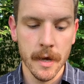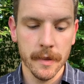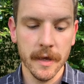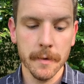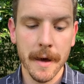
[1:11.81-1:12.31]

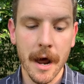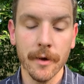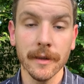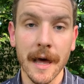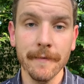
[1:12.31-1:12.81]
Think about how a
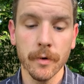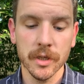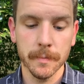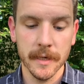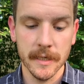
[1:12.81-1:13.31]
live oak
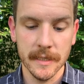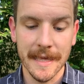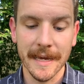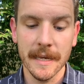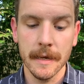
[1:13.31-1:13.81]
species
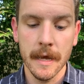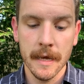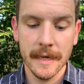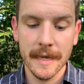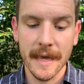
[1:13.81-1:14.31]
that can
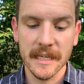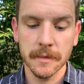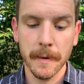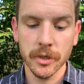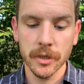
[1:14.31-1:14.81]
get
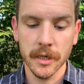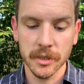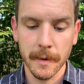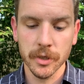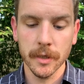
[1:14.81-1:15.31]

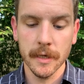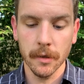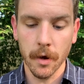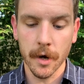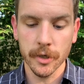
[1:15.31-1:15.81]
especially
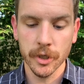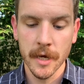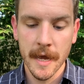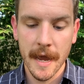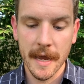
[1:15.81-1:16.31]
large
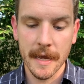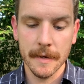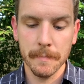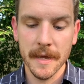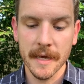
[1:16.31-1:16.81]

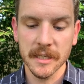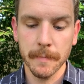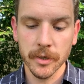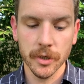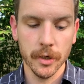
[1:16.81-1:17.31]
and be
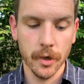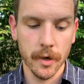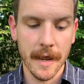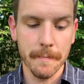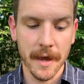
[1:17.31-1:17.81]
especially
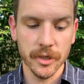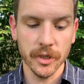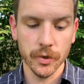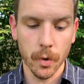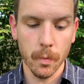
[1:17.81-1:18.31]
good at managing
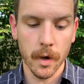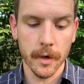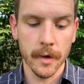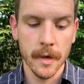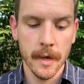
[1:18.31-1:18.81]

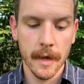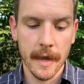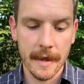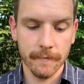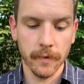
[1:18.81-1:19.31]
stormwater
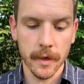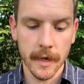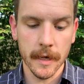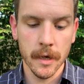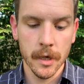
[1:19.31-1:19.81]
and
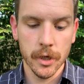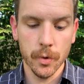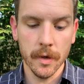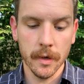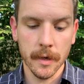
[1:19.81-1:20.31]
flooding. You
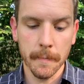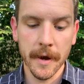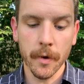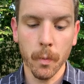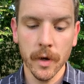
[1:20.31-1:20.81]
can
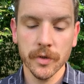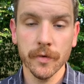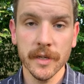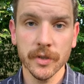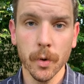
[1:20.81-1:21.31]
compare one
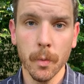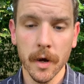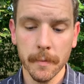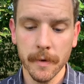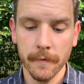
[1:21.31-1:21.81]
tree's
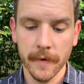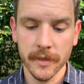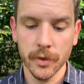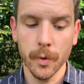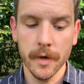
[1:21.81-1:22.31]
stormwater
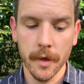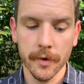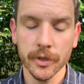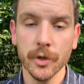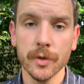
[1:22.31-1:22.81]
benefits to
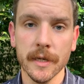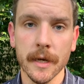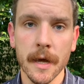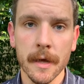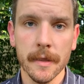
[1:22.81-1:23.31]
another's using
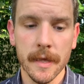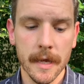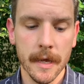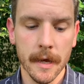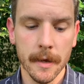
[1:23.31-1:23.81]

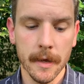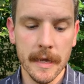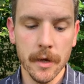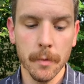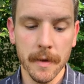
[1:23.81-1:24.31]
the
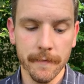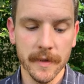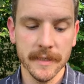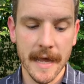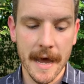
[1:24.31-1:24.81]
Eco
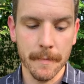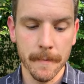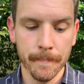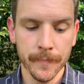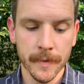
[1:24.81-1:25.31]
Benefits tab.
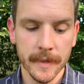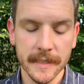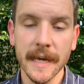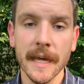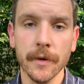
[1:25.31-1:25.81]
The
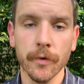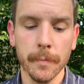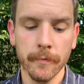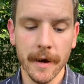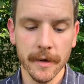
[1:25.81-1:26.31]
second group
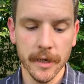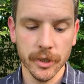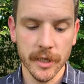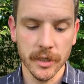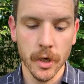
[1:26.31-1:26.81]
of
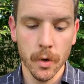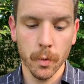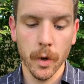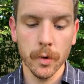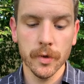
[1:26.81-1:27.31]
recognitions
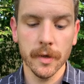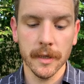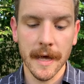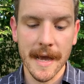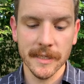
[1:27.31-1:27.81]
will go to the
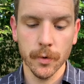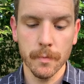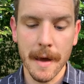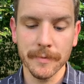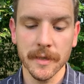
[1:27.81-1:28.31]
class who
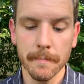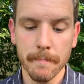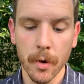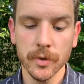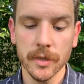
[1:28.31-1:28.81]
maps the
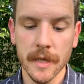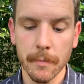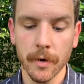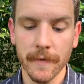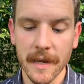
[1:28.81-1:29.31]
most
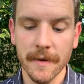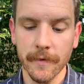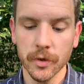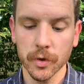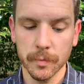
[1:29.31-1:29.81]
number of
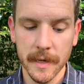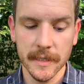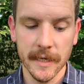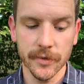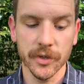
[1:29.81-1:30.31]
individual
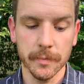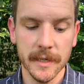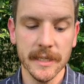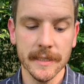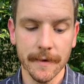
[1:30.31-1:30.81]
species or
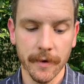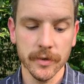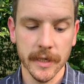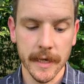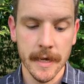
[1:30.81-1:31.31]
species
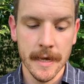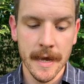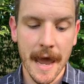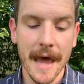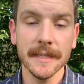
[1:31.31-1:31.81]
diversity.
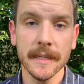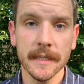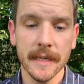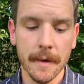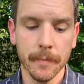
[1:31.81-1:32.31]
As an
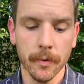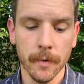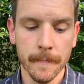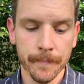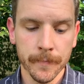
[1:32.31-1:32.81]
example,
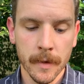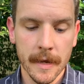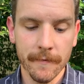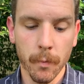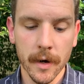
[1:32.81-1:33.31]

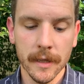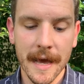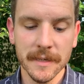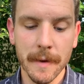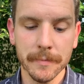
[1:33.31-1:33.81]
if one
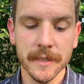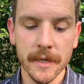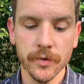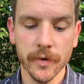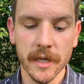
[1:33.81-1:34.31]
class maps
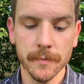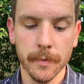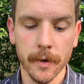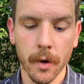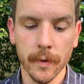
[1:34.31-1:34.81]
10 trees
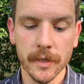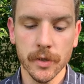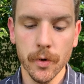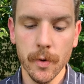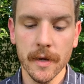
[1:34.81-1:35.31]
but only
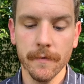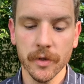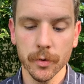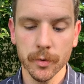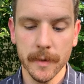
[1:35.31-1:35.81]
2
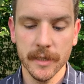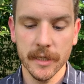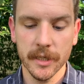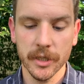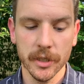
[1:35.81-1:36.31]
individual
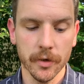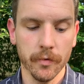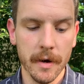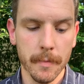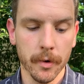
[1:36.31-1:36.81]
species such as a
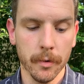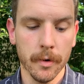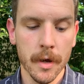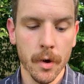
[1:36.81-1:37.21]
crepe myrtle